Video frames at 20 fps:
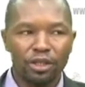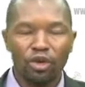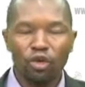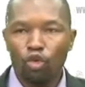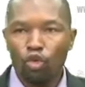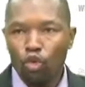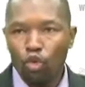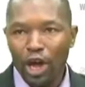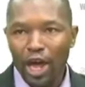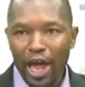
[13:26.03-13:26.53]

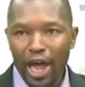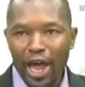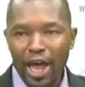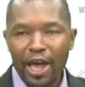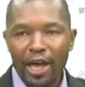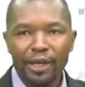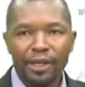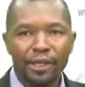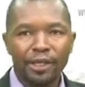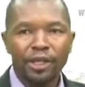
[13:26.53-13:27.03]

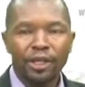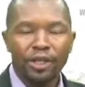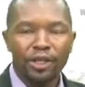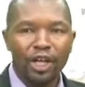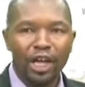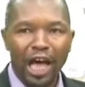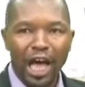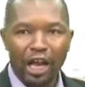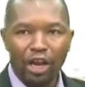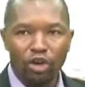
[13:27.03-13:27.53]
where the
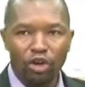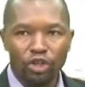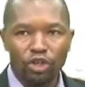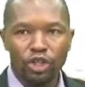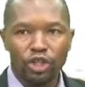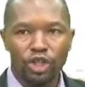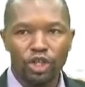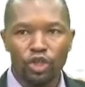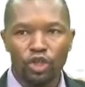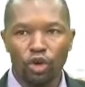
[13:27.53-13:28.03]
anus
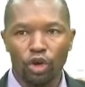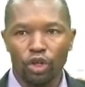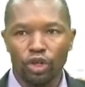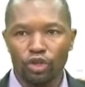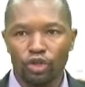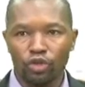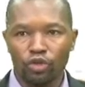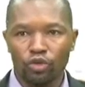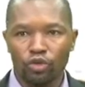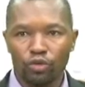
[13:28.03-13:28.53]
is going
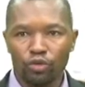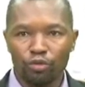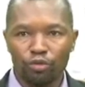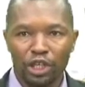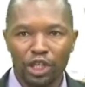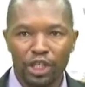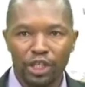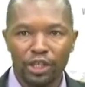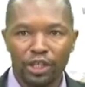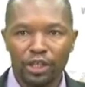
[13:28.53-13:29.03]
to
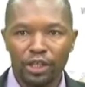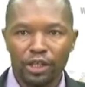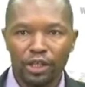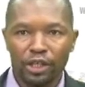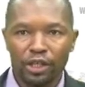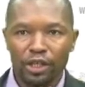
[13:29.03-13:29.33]
be.